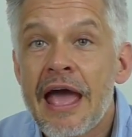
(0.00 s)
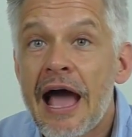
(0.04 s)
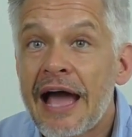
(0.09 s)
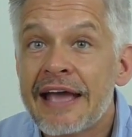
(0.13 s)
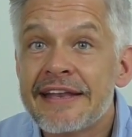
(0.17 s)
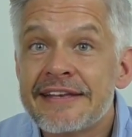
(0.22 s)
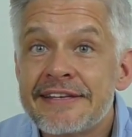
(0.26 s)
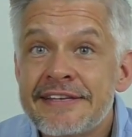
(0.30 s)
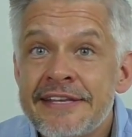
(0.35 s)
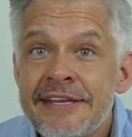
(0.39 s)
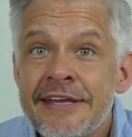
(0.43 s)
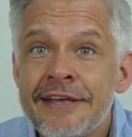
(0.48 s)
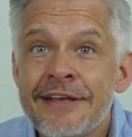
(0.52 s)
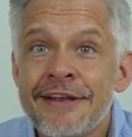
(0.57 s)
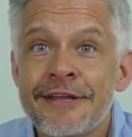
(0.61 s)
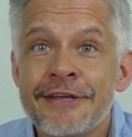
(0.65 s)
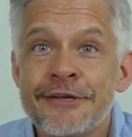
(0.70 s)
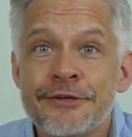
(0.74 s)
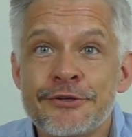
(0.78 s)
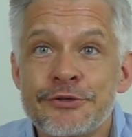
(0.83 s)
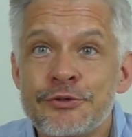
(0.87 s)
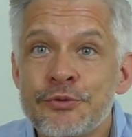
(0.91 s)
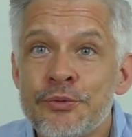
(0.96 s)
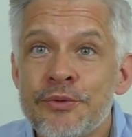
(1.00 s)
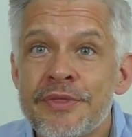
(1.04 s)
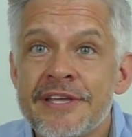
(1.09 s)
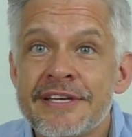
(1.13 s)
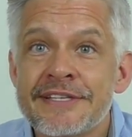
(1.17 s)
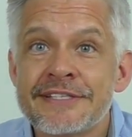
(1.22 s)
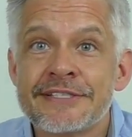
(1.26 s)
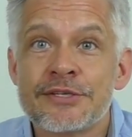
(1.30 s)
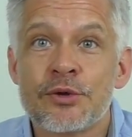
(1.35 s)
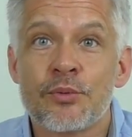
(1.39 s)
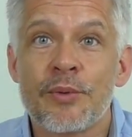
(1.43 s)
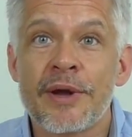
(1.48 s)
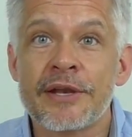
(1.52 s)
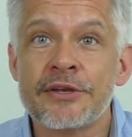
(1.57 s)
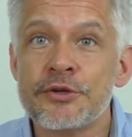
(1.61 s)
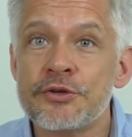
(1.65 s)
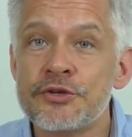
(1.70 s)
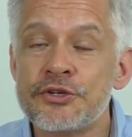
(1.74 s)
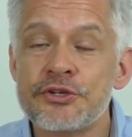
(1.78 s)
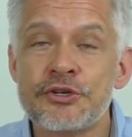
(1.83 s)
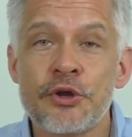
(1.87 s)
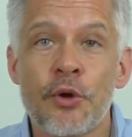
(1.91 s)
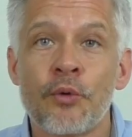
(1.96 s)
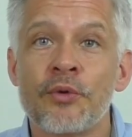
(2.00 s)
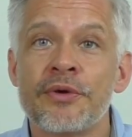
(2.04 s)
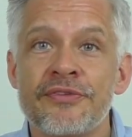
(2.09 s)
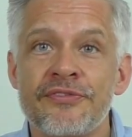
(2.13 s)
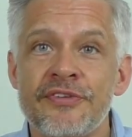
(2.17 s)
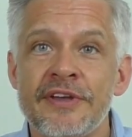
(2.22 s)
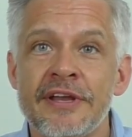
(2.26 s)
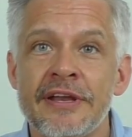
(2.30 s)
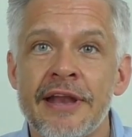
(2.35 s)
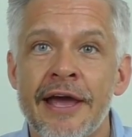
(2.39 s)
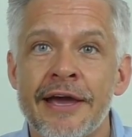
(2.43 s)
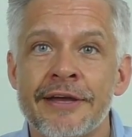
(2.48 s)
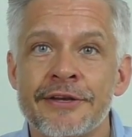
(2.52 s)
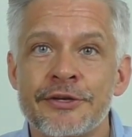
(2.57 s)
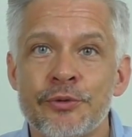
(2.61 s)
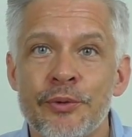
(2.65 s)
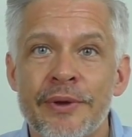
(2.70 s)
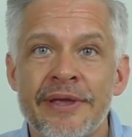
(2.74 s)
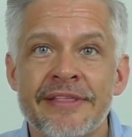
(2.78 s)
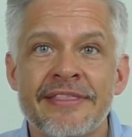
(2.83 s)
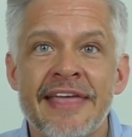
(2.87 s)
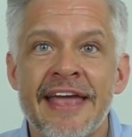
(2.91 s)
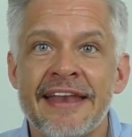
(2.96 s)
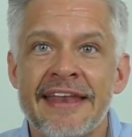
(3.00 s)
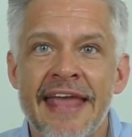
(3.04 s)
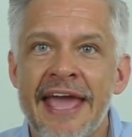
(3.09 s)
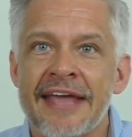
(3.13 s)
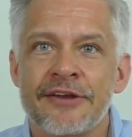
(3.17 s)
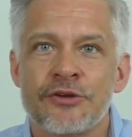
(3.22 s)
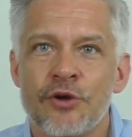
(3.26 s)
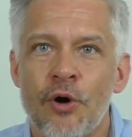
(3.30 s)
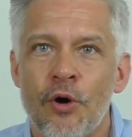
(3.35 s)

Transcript: Ideally, do this when you don't feel like doing that at